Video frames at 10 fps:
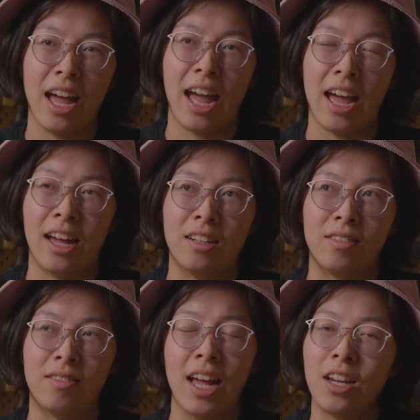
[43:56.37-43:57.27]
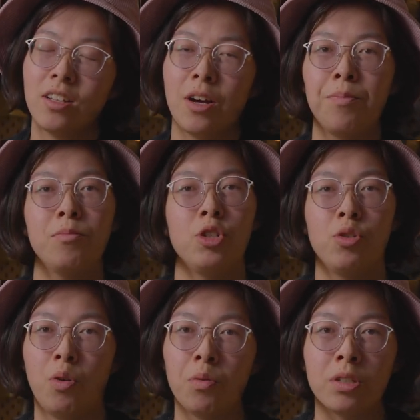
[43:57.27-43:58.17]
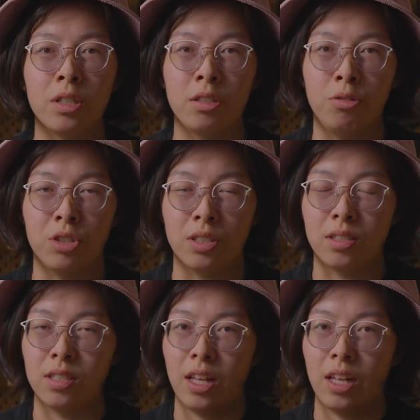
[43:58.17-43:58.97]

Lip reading: and then come to your own conclusions.